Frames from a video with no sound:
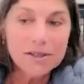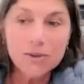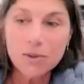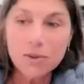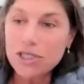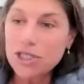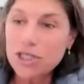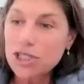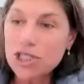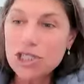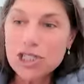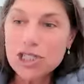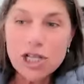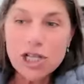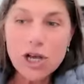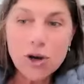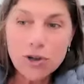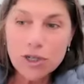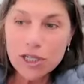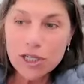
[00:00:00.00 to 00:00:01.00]
We just
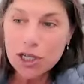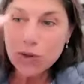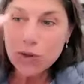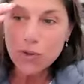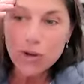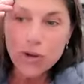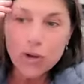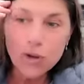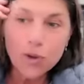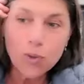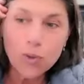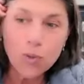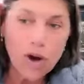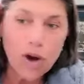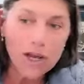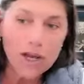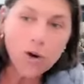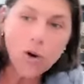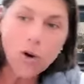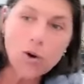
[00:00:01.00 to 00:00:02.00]
slowly grew
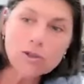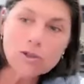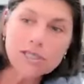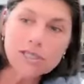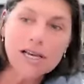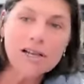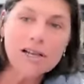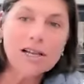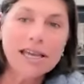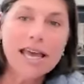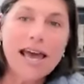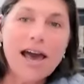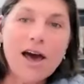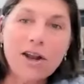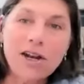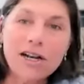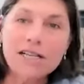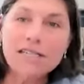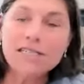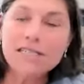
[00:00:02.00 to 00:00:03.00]
one wholesale
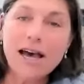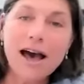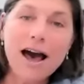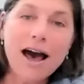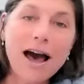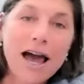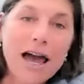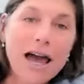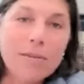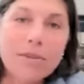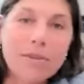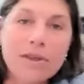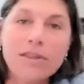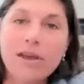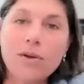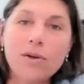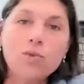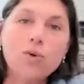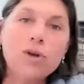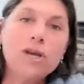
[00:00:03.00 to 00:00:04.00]
account at a time, and
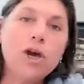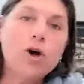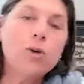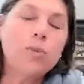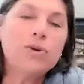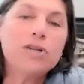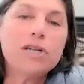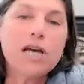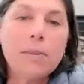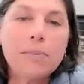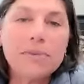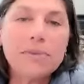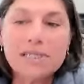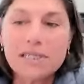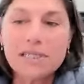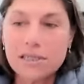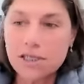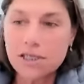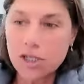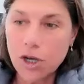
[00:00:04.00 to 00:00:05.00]
then we opened up
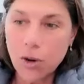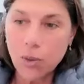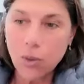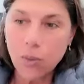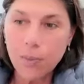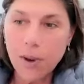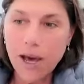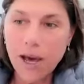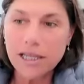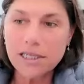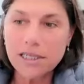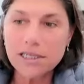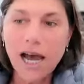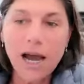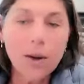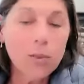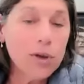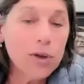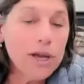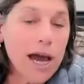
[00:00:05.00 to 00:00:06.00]
so by the
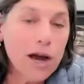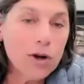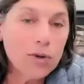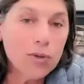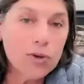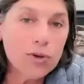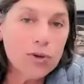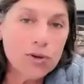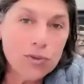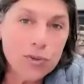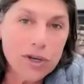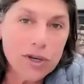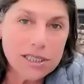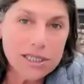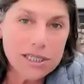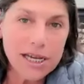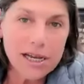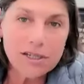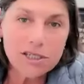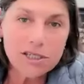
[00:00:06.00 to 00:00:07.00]
time we outgrew the
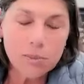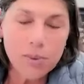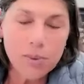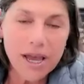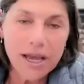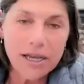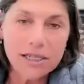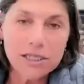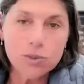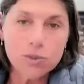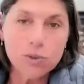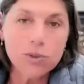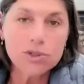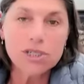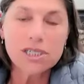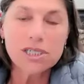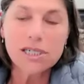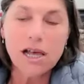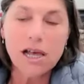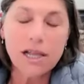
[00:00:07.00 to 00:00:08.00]
retail space, we were
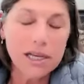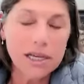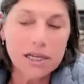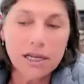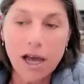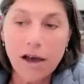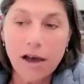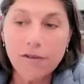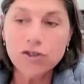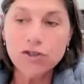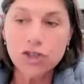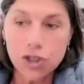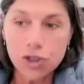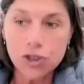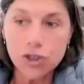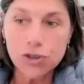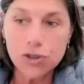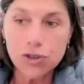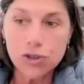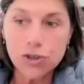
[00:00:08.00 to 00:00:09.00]
selling enough
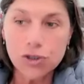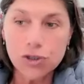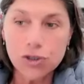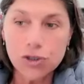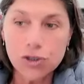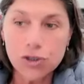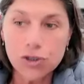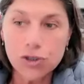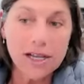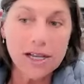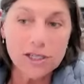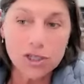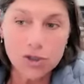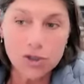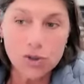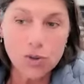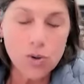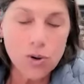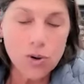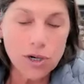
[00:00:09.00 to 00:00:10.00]
juice out of that
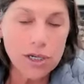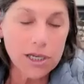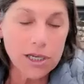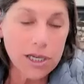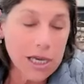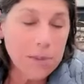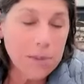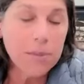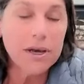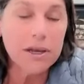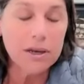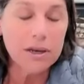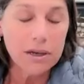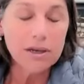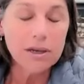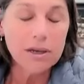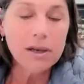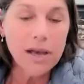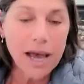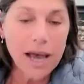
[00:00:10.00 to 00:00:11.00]
store to keep it
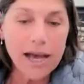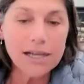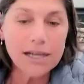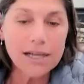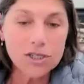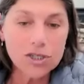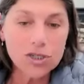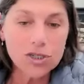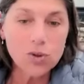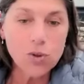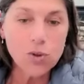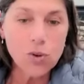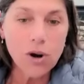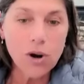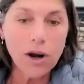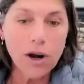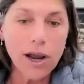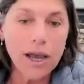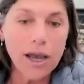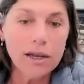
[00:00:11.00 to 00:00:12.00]
as a
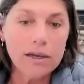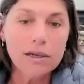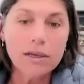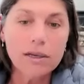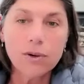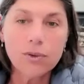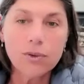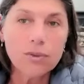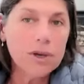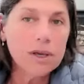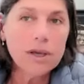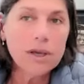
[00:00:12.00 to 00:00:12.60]
store. And it